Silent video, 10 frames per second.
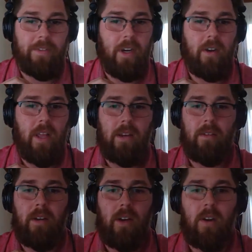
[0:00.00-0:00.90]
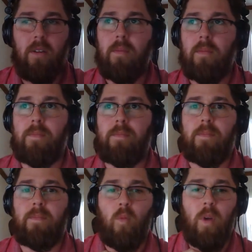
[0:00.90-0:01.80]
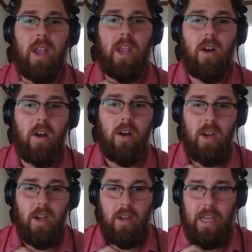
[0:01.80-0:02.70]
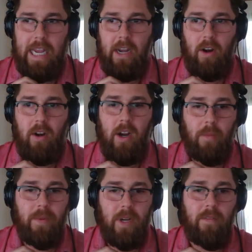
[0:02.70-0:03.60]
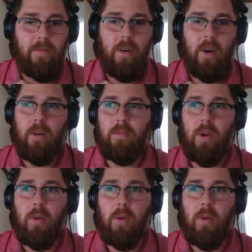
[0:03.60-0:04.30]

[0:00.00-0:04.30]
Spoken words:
there that, we are in our company for,